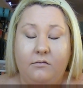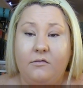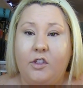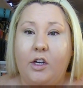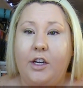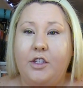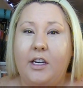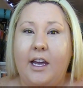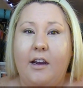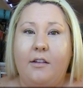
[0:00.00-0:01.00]
Sorry, I should
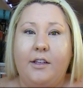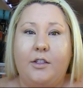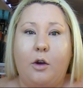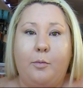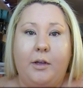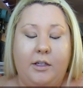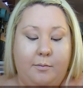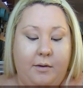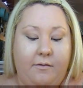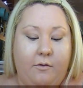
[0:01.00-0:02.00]
have had all these
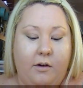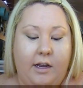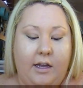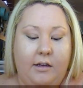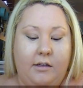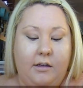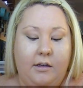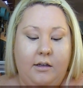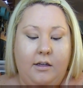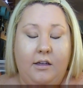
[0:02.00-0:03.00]
opened beforehand.
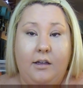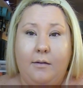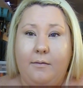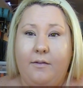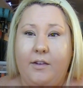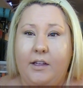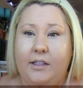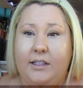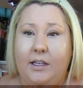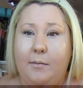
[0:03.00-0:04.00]
I have a feeling
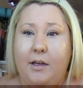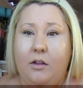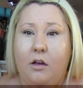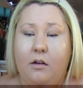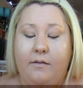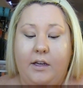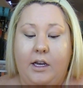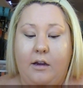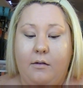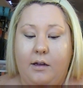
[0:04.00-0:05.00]
it's going to be a long
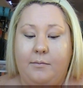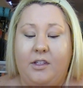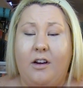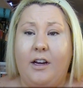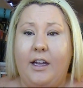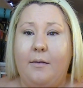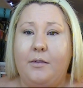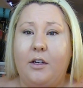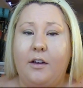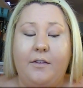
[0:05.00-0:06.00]
video. I'm sorry. I'm
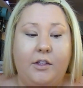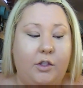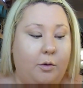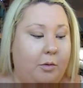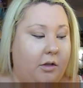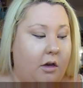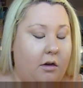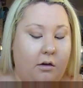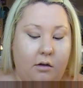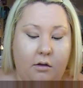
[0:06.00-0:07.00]
sorry if it's super
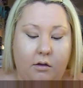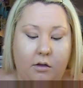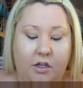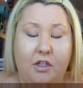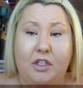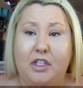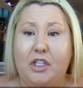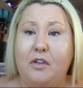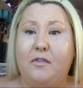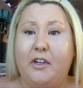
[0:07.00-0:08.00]
long.
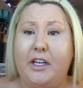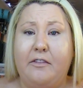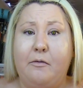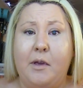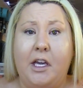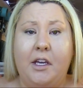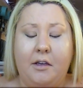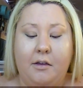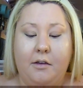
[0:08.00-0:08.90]
Do forgive me.